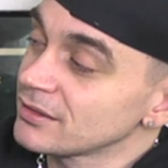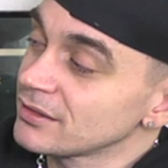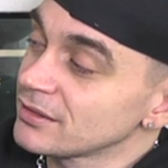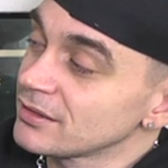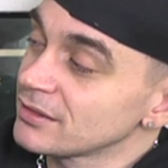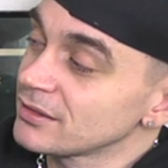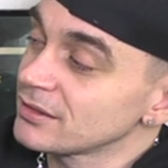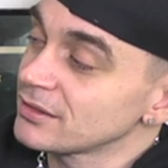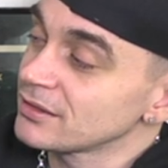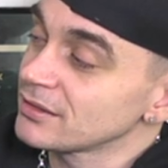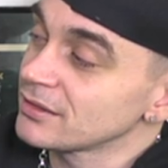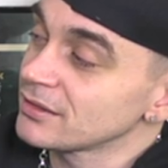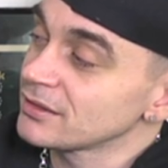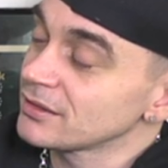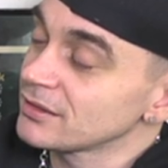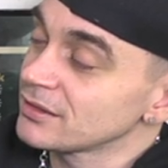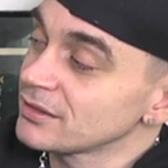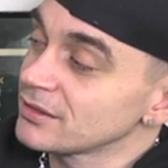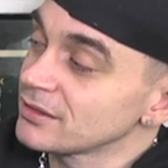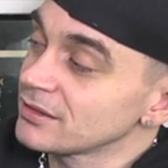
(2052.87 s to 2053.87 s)

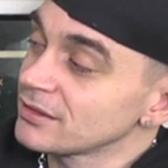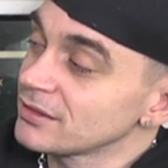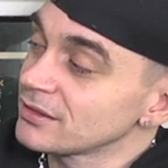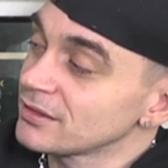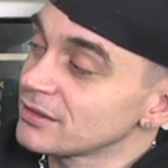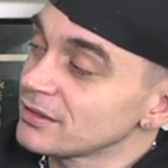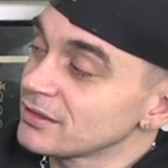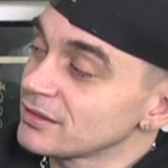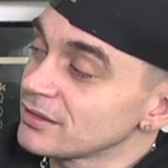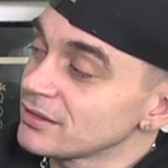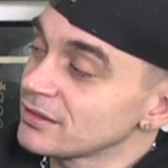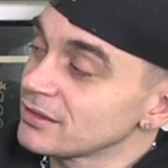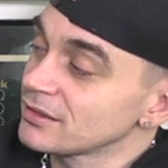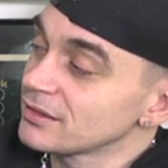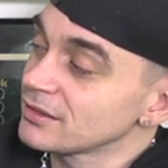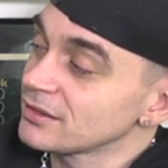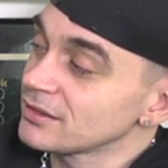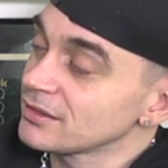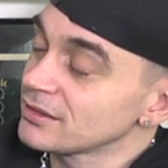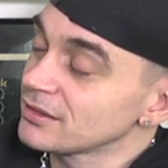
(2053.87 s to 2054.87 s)

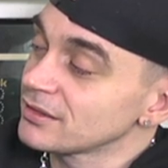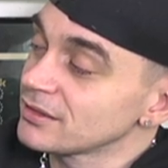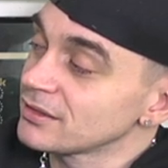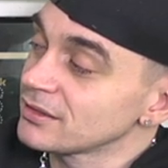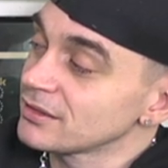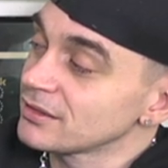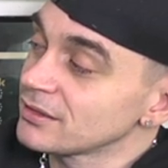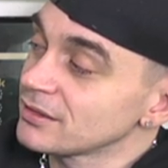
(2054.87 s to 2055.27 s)
No words are spoken by the person on screen.